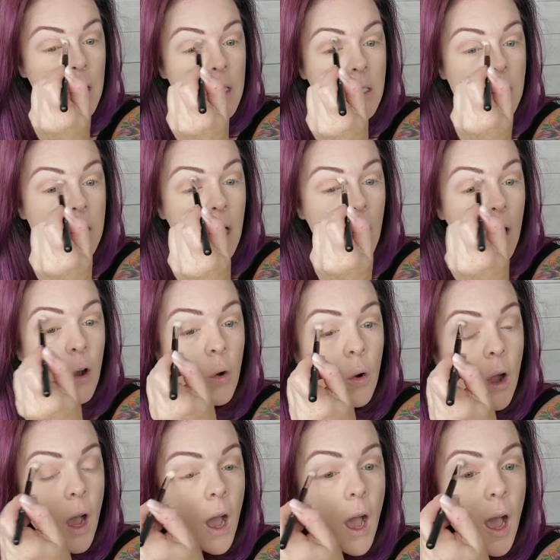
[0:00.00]

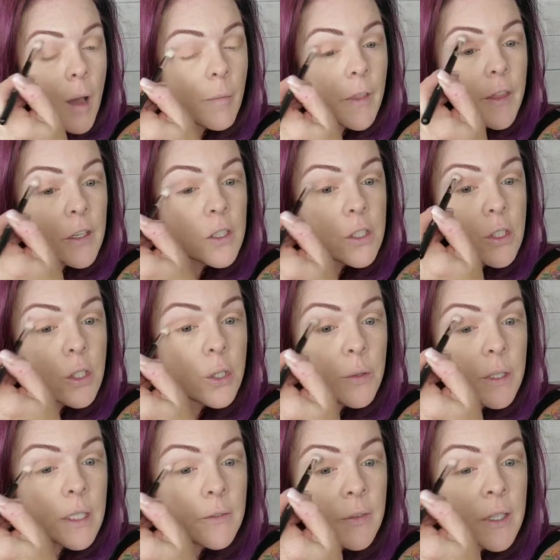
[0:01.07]
So, there's two
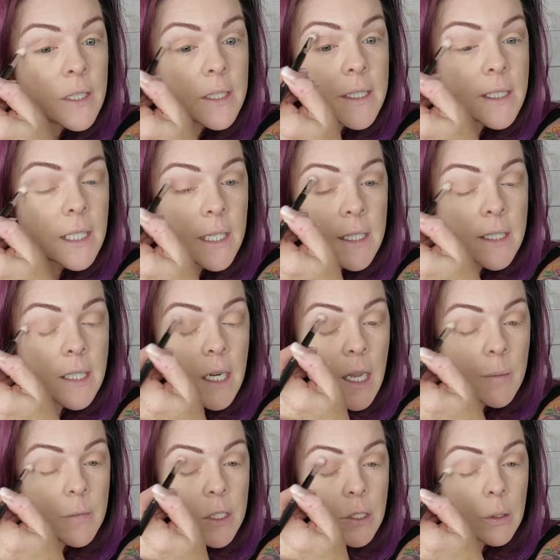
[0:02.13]
different scenes that
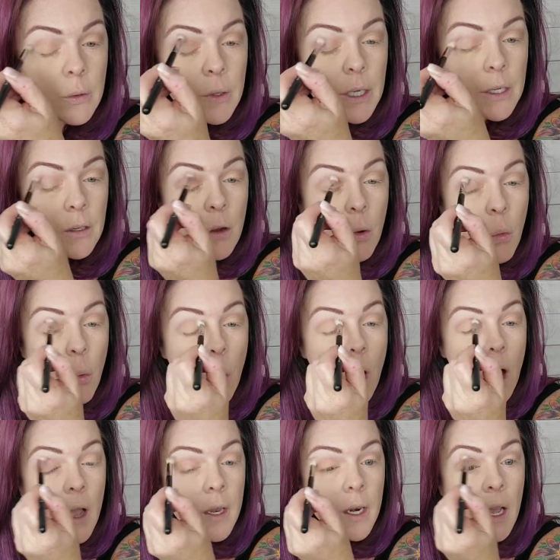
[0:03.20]
I'm doing.
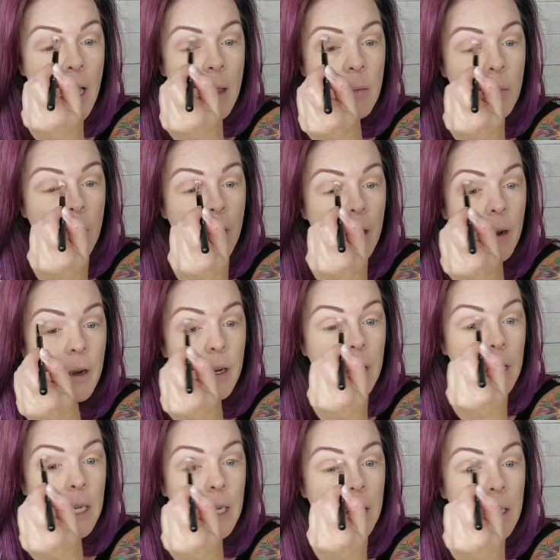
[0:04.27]
One, I'm
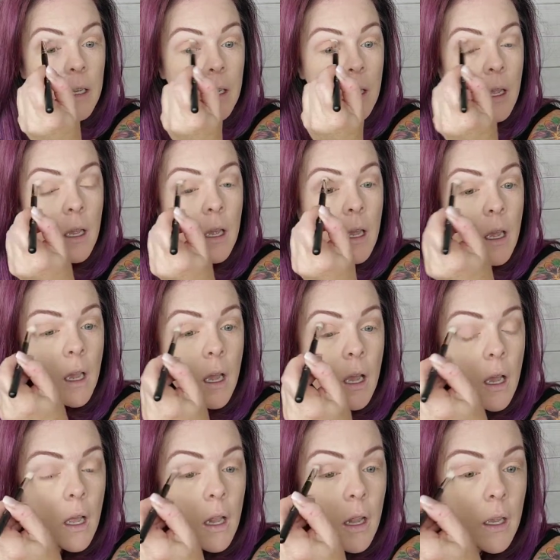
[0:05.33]
wearing
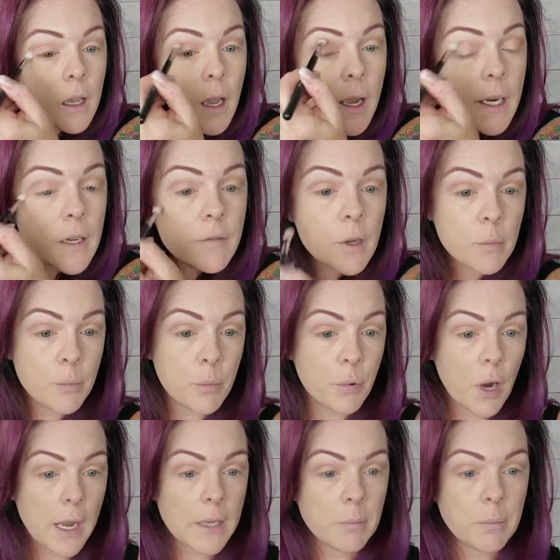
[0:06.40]
kind of a
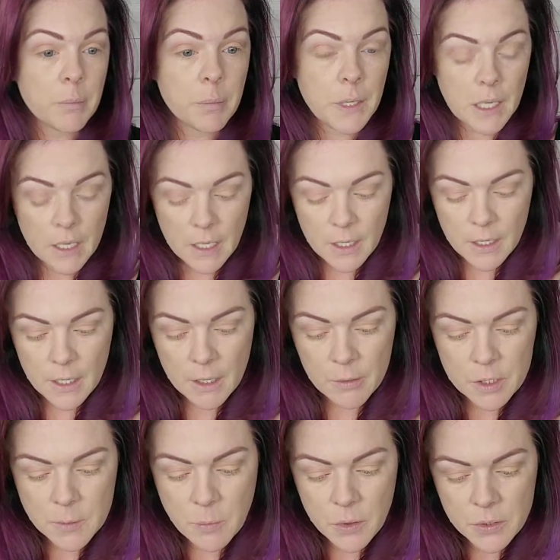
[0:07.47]
bright pink. It
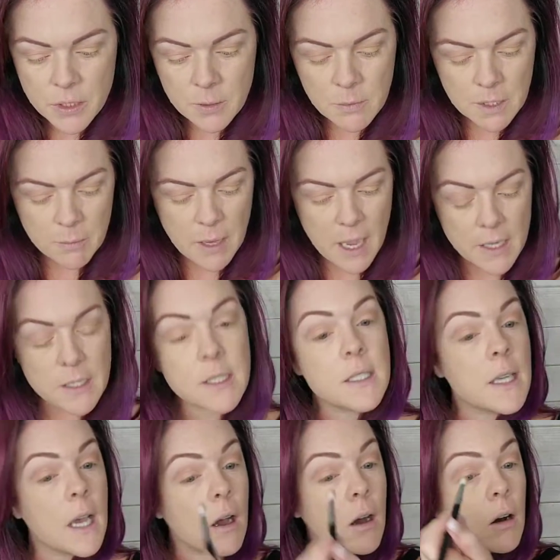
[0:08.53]
was supposed to be
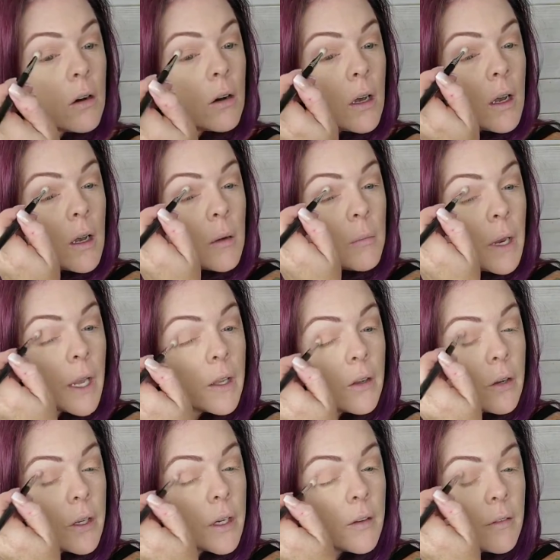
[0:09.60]
pastel, but I
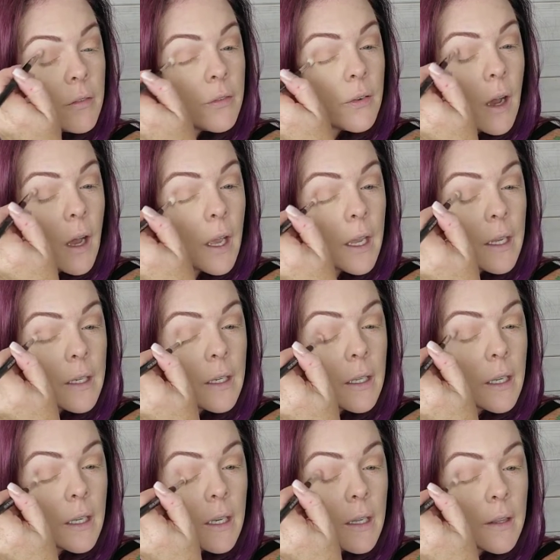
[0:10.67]
couldn't find
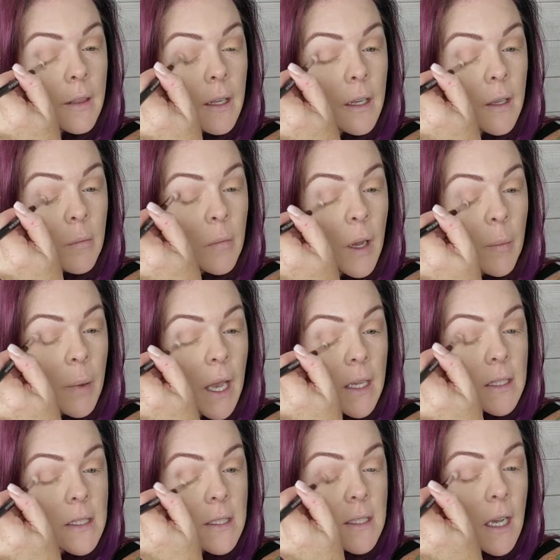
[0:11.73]
anything in a
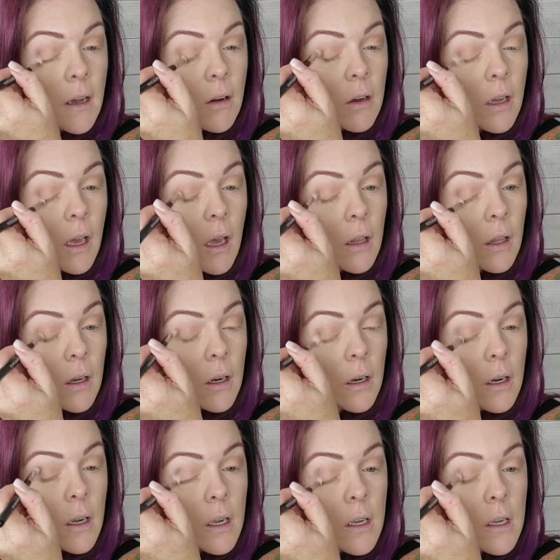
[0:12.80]
pastel color.